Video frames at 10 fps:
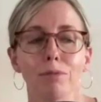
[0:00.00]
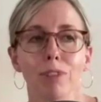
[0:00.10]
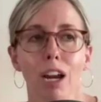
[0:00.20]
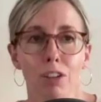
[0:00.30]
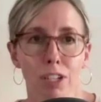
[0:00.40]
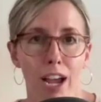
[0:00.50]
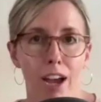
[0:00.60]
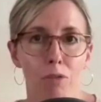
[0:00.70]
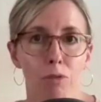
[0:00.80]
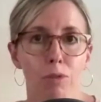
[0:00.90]

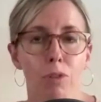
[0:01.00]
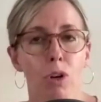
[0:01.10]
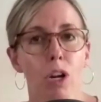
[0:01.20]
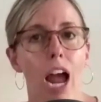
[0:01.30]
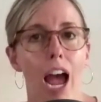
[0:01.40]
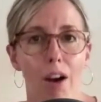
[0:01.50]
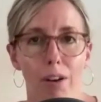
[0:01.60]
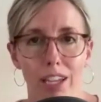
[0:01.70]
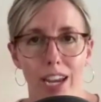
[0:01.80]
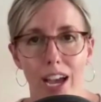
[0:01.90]
rationale for
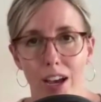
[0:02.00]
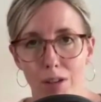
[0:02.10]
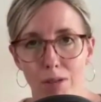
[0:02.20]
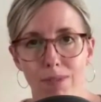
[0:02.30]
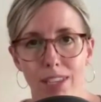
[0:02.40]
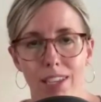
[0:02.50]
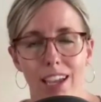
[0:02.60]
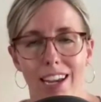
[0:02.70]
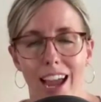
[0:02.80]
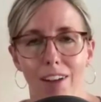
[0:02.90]
how it helps
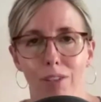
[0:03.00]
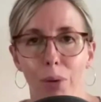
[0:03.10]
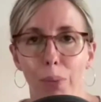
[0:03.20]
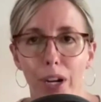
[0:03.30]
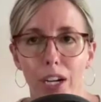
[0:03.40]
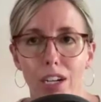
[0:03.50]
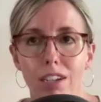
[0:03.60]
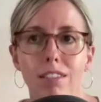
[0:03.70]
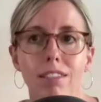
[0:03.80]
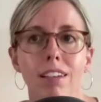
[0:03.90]
and how it
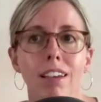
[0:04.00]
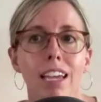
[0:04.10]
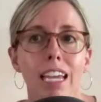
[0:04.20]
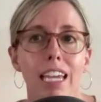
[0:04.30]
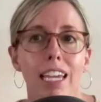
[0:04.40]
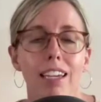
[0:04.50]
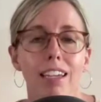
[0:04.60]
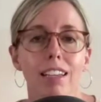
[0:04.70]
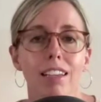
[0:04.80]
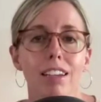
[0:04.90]
works.
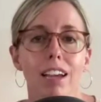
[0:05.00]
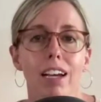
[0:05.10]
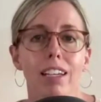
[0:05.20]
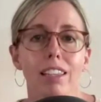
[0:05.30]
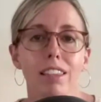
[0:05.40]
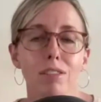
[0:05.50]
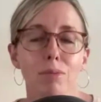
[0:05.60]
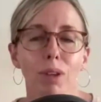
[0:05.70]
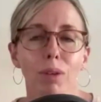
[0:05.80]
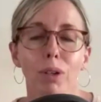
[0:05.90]
And this
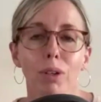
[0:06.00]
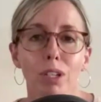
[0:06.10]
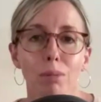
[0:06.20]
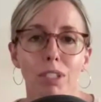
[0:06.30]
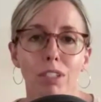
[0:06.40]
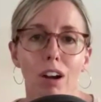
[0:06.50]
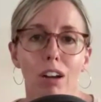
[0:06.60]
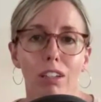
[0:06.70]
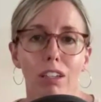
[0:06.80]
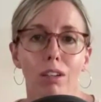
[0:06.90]
week, we're going to be
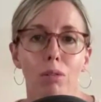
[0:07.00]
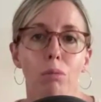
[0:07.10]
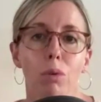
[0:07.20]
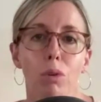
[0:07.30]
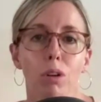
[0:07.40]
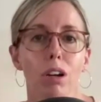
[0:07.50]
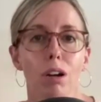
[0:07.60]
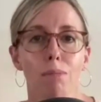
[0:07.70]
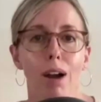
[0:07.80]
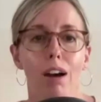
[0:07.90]
talking more
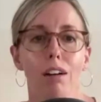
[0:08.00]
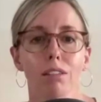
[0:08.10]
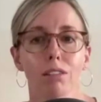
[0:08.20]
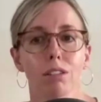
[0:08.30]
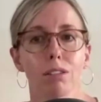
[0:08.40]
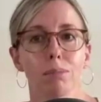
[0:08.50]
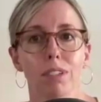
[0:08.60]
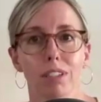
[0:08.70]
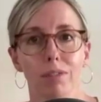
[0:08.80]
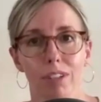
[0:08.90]
about
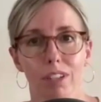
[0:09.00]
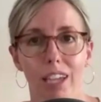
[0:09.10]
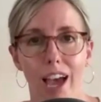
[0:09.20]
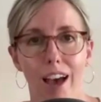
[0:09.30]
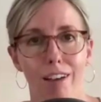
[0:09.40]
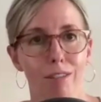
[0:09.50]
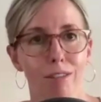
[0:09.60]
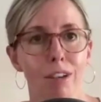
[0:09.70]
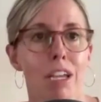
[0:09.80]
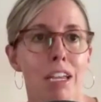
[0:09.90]
specifically how